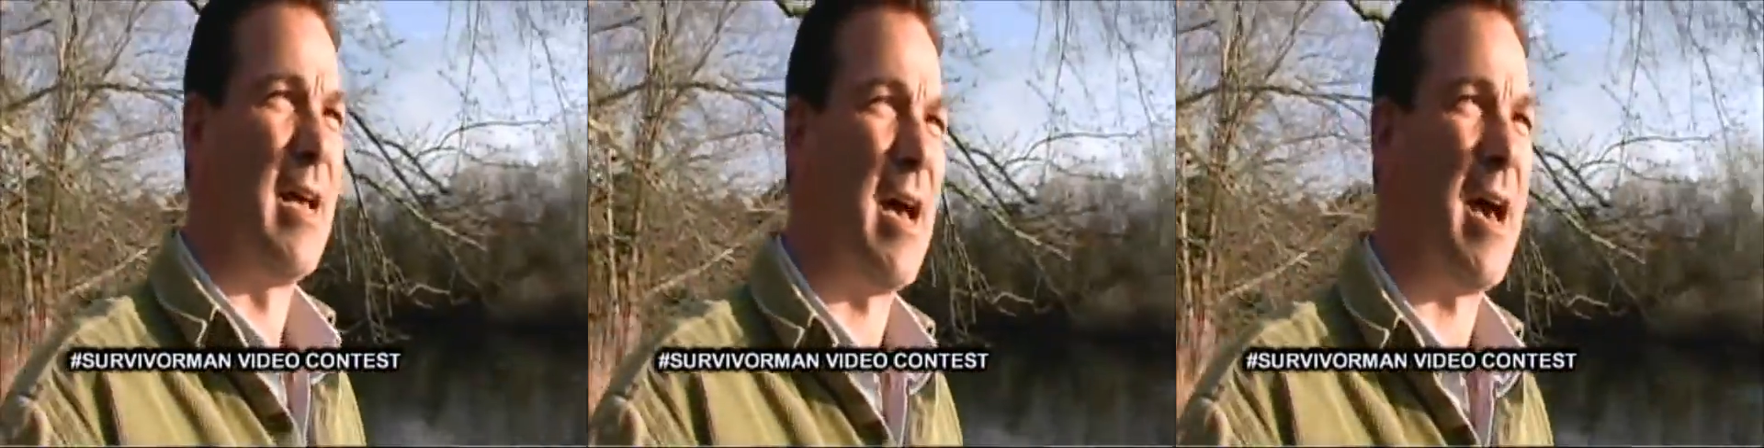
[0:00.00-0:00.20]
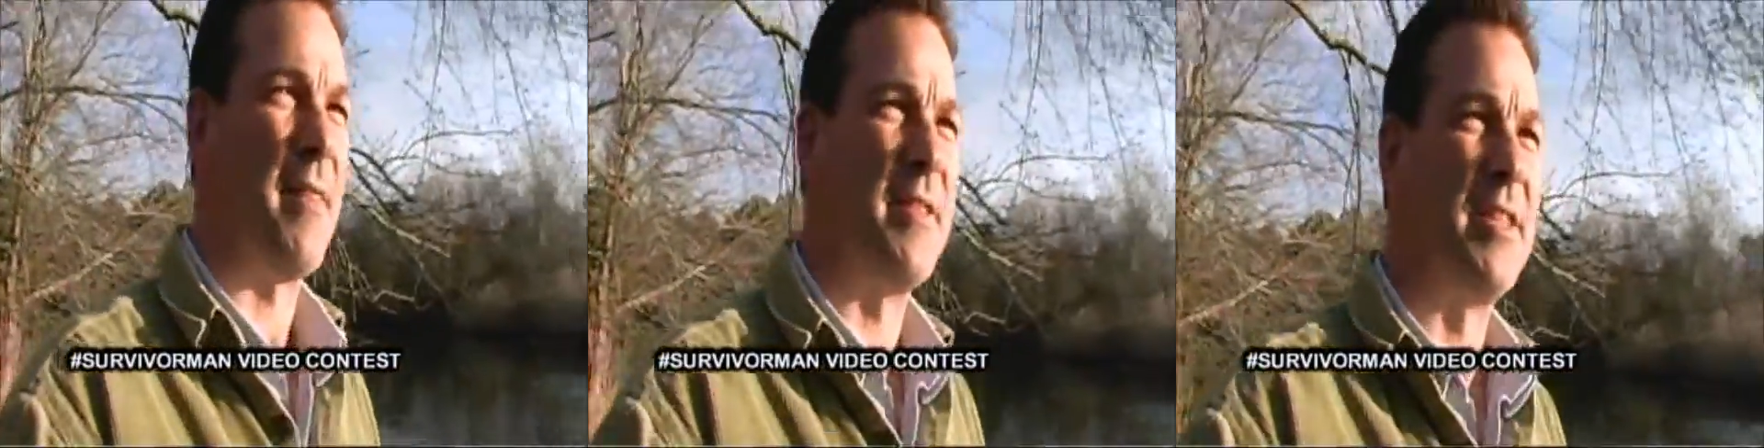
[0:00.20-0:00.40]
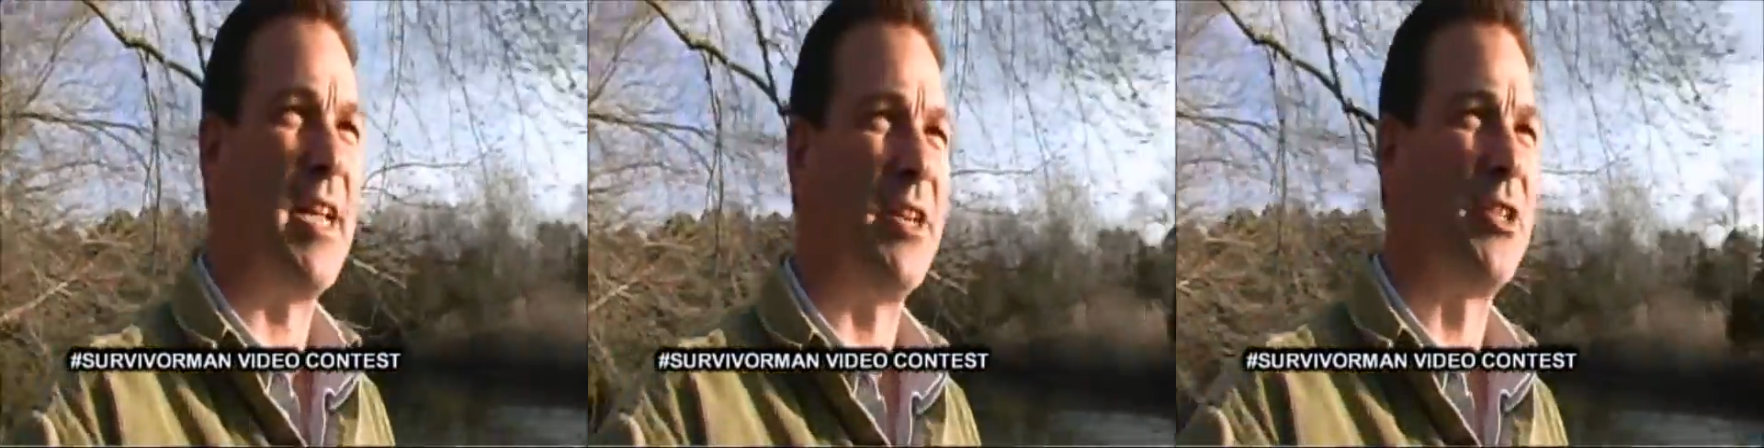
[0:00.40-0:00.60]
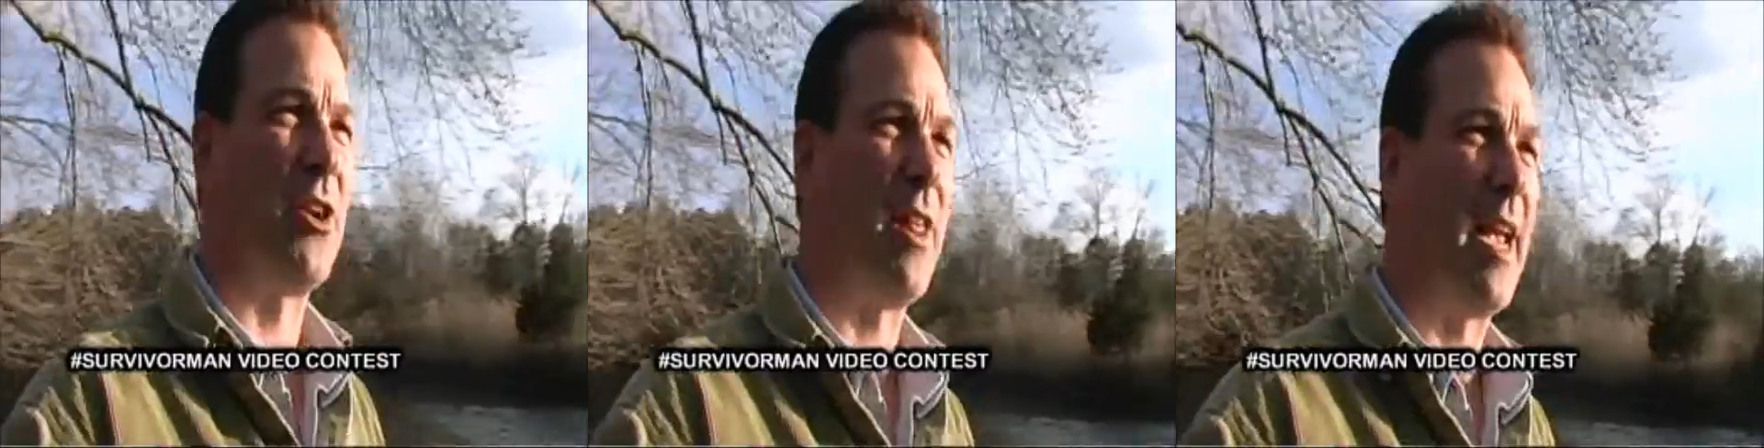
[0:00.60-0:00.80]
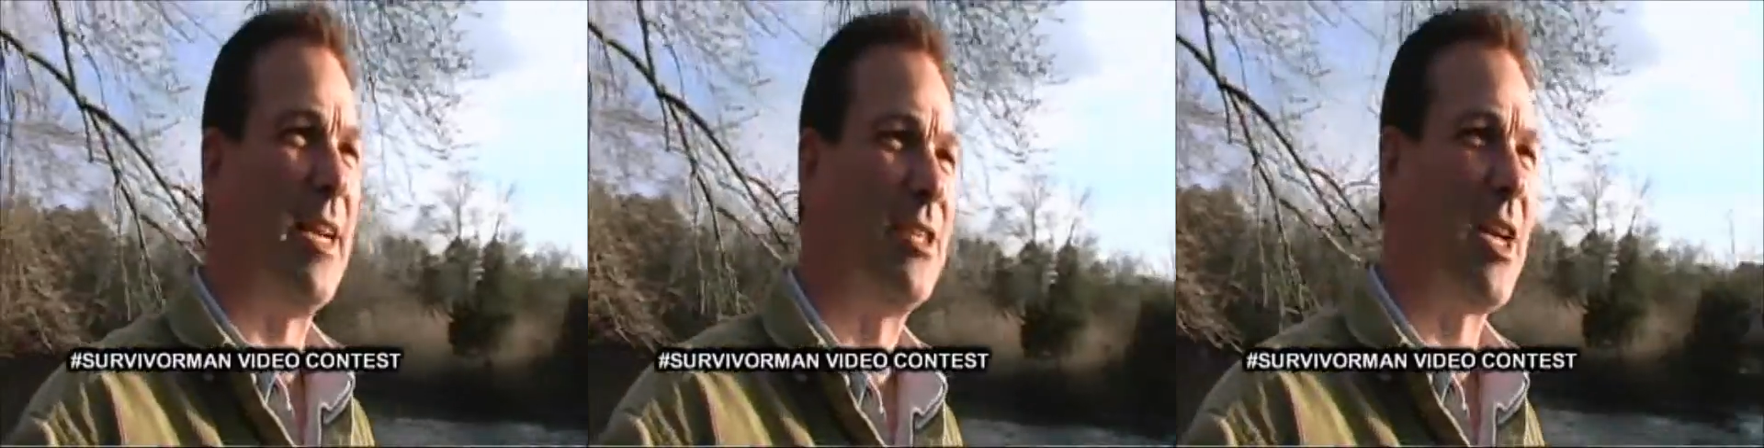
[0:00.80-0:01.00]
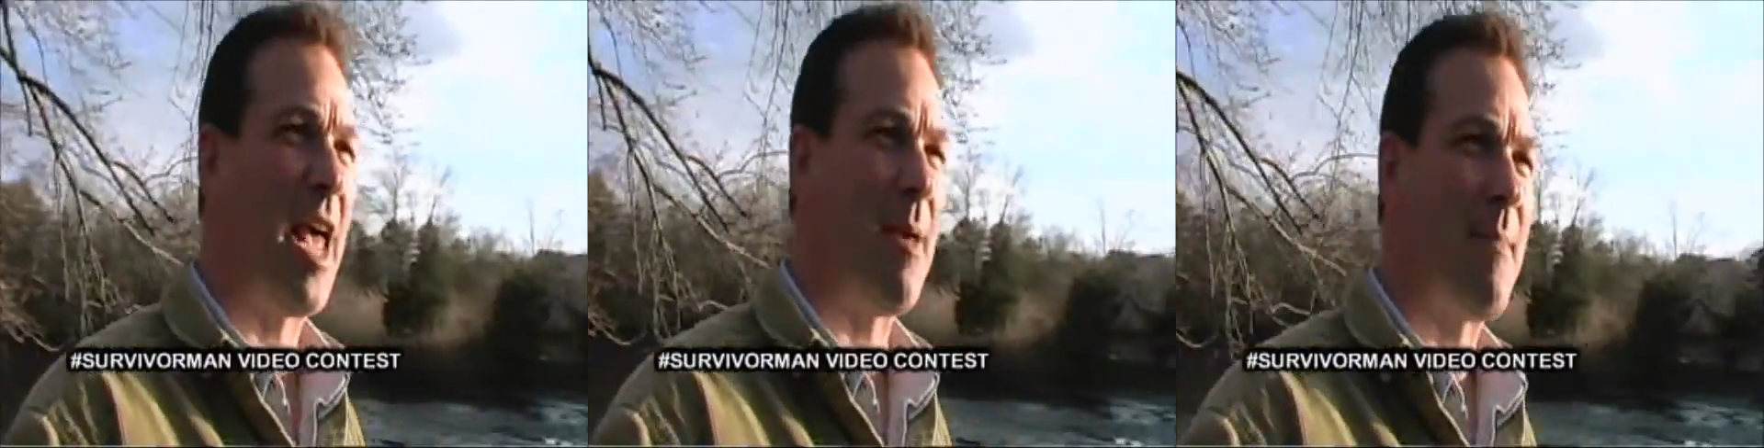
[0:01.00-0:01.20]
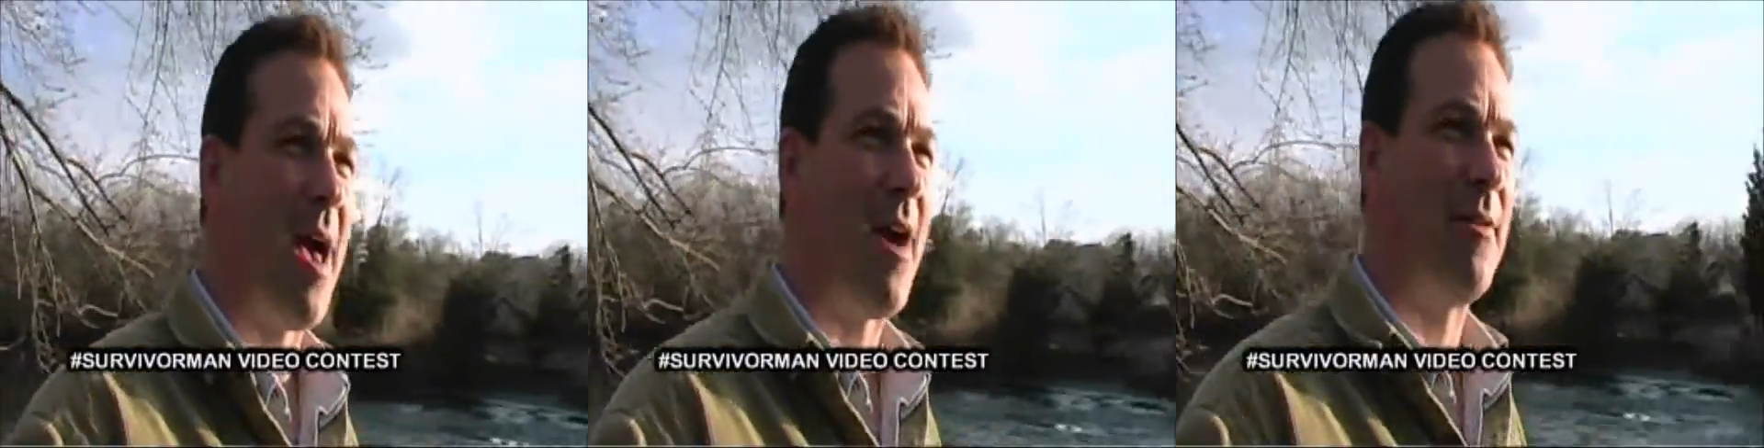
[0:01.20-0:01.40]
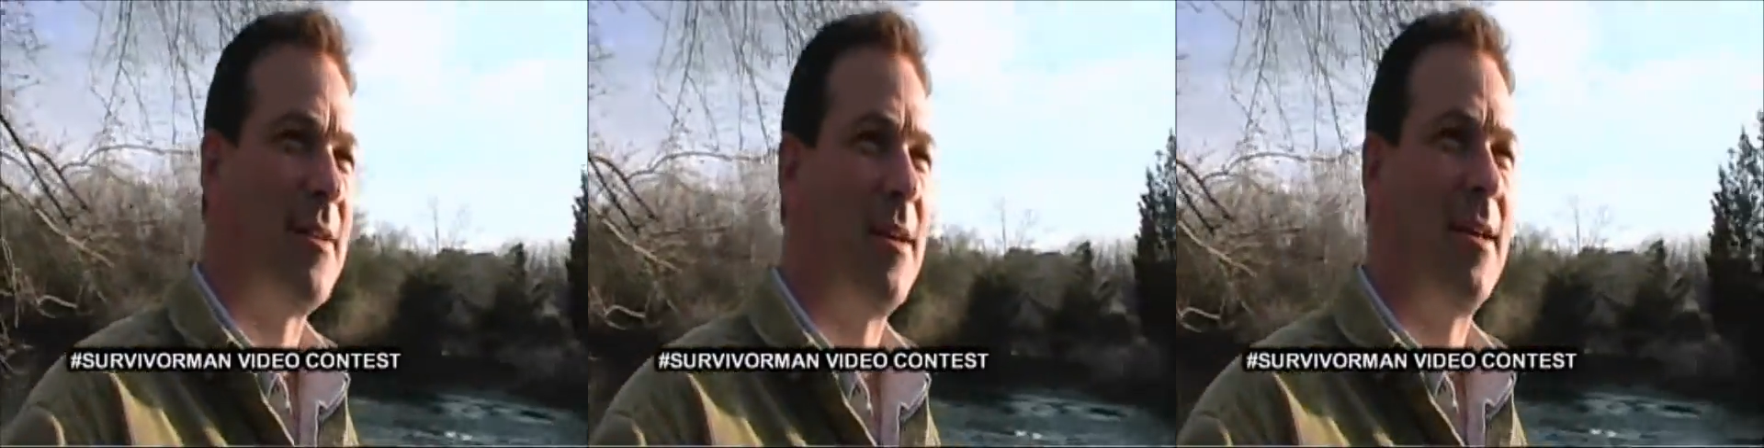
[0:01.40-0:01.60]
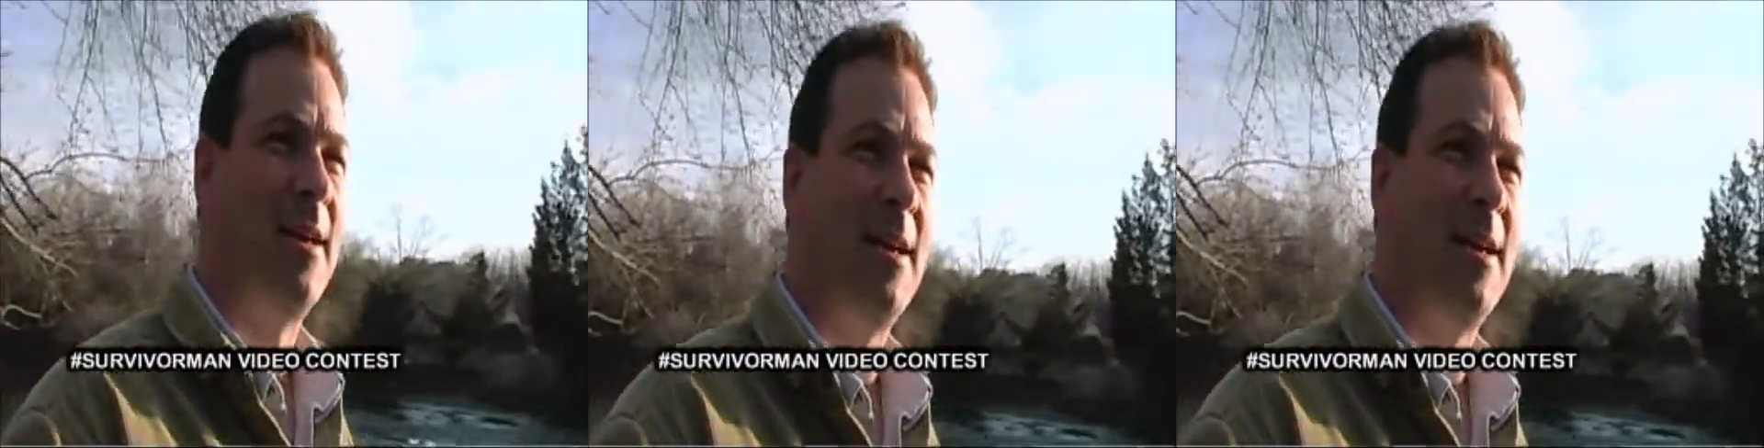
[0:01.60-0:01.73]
the digital age came out,